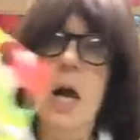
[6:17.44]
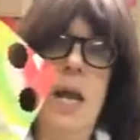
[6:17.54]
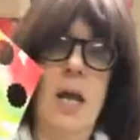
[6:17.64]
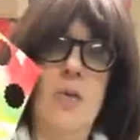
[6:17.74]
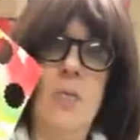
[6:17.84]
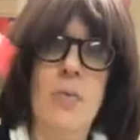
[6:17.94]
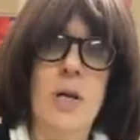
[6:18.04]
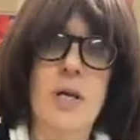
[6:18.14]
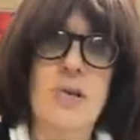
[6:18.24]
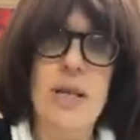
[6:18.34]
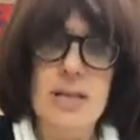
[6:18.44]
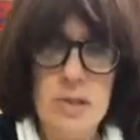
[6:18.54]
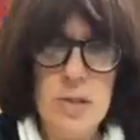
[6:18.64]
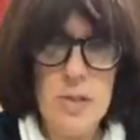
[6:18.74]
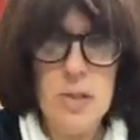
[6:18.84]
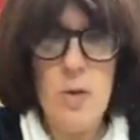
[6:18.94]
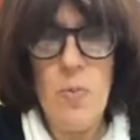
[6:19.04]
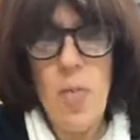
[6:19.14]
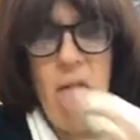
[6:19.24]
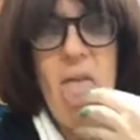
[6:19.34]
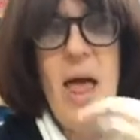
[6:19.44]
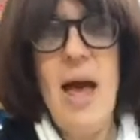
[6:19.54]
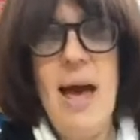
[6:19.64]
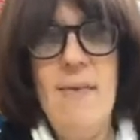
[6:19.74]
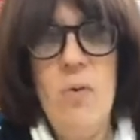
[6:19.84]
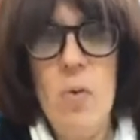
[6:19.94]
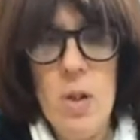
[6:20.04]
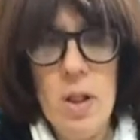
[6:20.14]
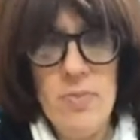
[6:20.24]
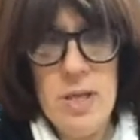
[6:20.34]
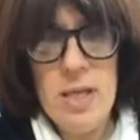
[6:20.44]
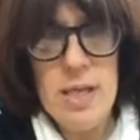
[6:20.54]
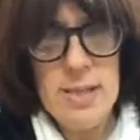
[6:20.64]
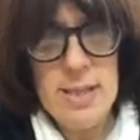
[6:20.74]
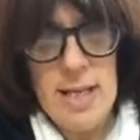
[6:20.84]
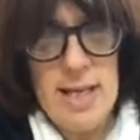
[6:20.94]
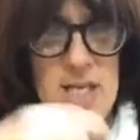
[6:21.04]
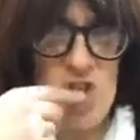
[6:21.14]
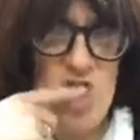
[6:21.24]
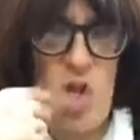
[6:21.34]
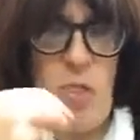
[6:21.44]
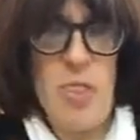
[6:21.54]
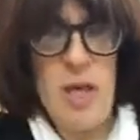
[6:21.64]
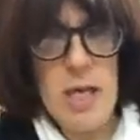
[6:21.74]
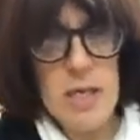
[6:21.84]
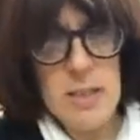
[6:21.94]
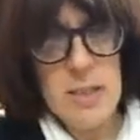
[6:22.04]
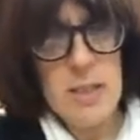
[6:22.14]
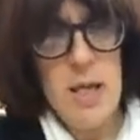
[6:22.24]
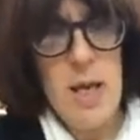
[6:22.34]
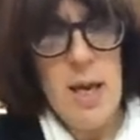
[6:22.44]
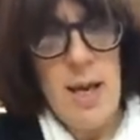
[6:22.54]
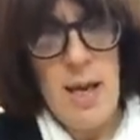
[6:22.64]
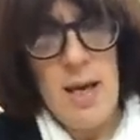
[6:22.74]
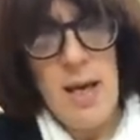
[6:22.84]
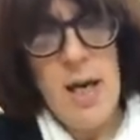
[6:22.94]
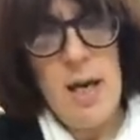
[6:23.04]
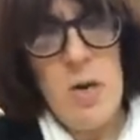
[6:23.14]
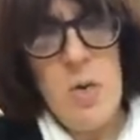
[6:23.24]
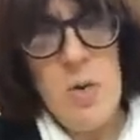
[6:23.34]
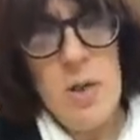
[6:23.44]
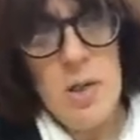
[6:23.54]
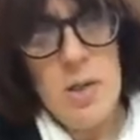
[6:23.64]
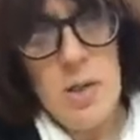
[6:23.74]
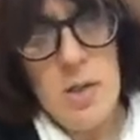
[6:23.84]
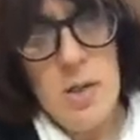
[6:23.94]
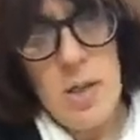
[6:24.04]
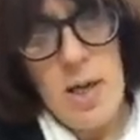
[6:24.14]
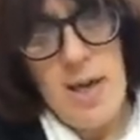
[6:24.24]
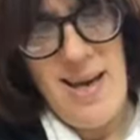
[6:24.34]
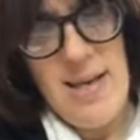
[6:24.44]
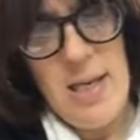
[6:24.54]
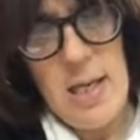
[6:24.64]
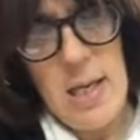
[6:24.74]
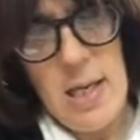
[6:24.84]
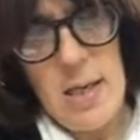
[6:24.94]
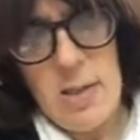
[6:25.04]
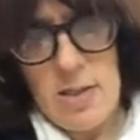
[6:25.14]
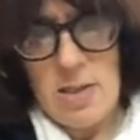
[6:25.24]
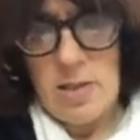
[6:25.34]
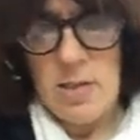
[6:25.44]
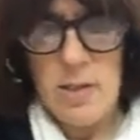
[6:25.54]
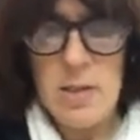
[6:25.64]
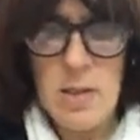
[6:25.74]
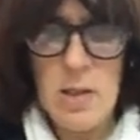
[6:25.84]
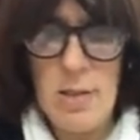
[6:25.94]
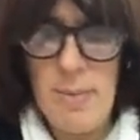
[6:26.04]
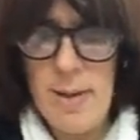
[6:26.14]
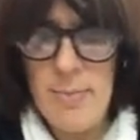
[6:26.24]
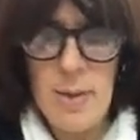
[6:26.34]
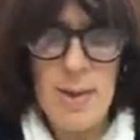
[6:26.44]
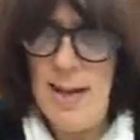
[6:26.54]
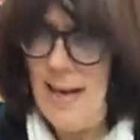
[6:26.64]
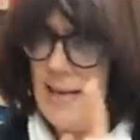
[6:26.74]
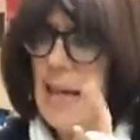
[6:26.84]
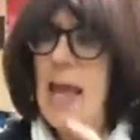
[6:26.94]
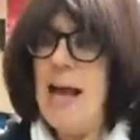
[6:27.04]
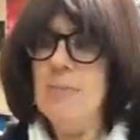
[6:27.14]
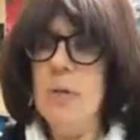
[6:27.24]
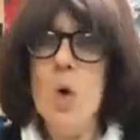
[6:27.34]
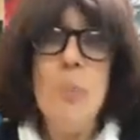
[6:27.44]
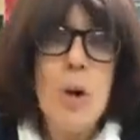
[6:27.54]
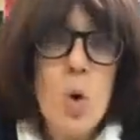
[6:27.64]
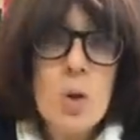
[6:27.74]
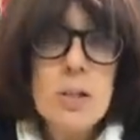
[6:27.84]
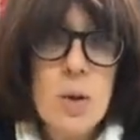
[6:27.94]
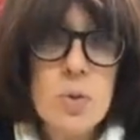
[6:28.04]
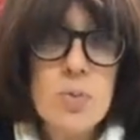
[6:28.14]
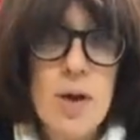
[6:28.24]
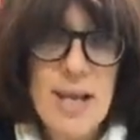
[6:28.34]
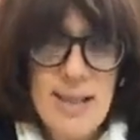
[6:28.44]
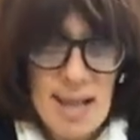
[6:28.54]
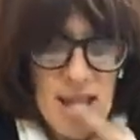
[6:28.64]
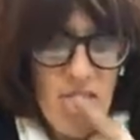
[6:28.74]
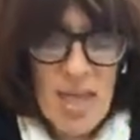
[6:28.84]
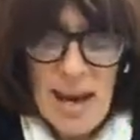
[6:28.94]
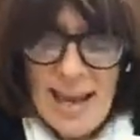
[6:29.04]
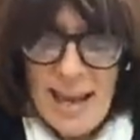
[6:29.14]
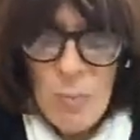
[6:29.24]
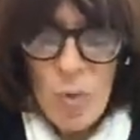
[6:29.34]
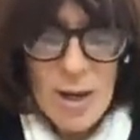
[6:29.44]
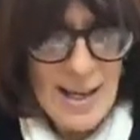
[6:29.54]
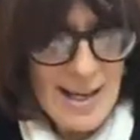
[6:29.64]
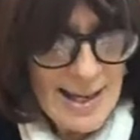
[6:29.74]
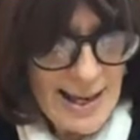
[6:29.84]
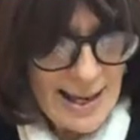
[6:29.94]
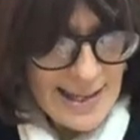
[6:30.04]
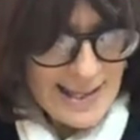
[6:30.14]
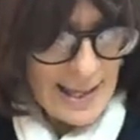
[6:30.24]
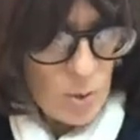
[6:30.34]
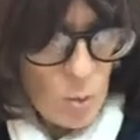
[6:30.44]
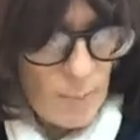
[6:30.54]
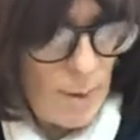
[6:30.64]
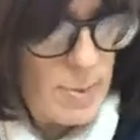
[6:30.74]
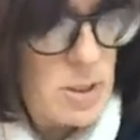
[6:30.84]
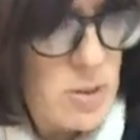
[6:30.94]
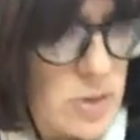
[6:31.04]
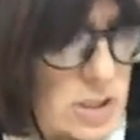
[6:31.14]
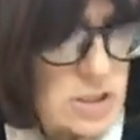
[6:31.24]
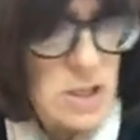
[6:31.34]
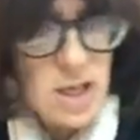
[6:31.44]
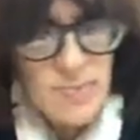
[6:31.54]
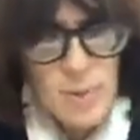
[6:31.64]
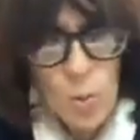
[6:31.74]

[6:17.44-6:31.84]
Another pretty stencil. So I have all of these nice things, and now I need to get a paper. And actually, because I was running late and I came running in, I didn't get all my materials, so give me